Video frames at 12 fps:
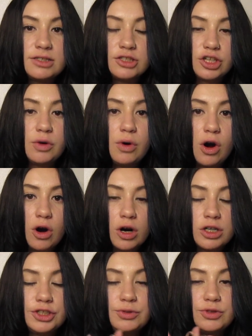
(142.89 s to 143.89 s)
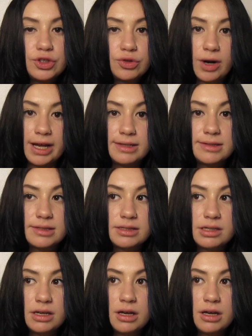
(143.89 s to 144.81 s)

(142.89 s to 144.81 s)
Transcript: it's so hard to trace